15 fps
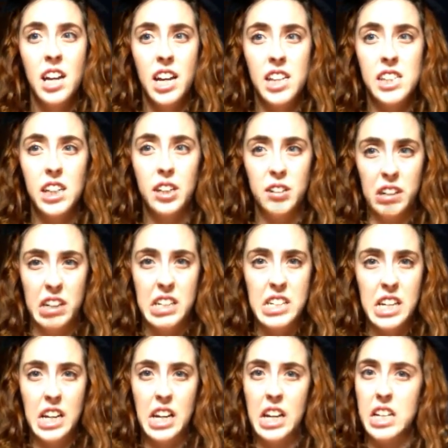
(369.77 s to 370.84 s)
it's in green
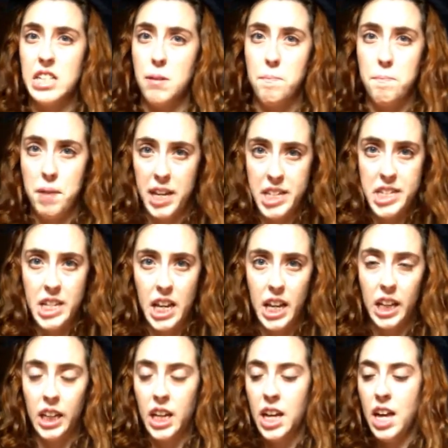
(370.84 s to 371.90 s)
tea, it's
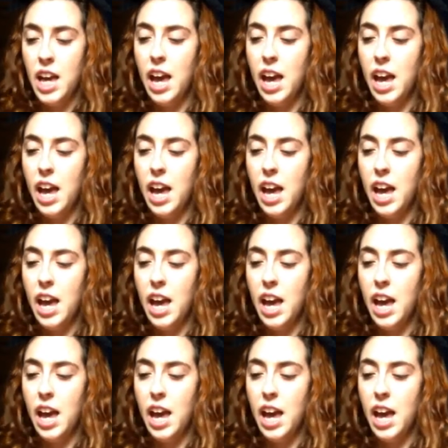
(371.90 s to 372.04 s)
amazing,